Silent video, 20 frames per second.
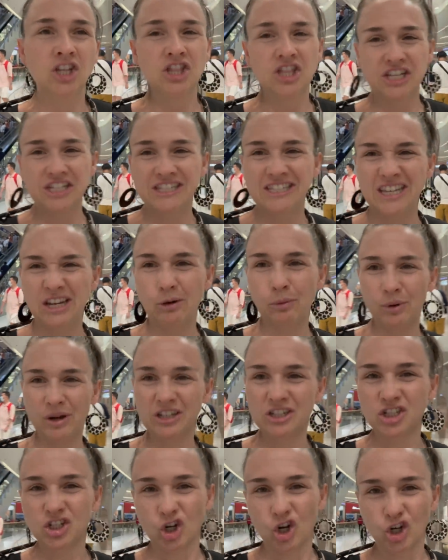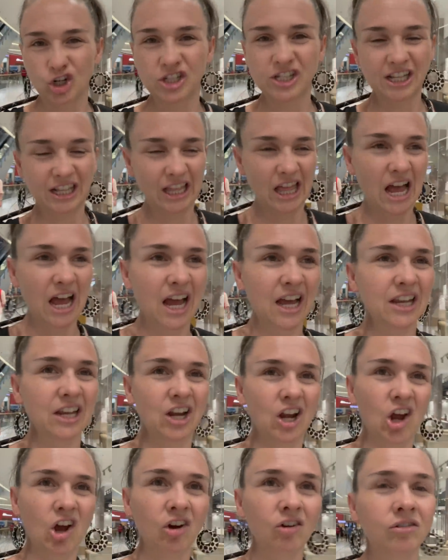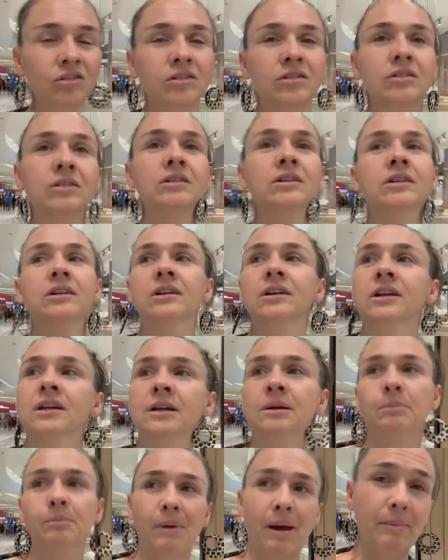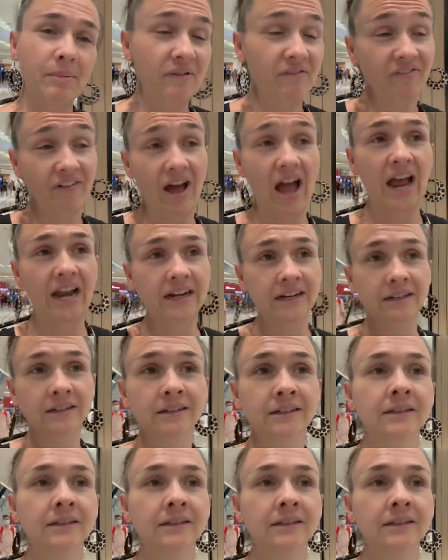the sea witch Ursula, you know? Might be fine.